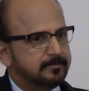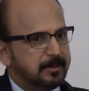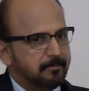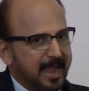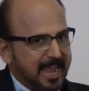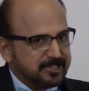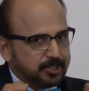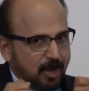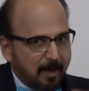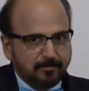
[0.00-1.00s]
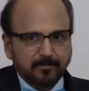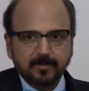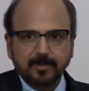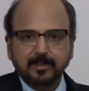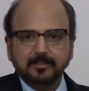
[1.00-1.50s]
When banks
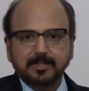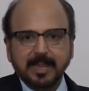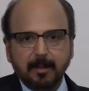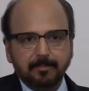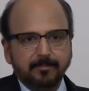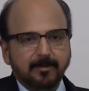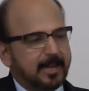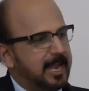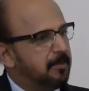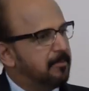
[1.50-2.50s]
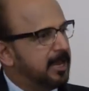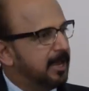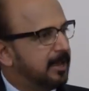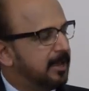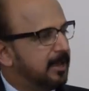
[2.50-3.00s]
stopped the tap, lending money,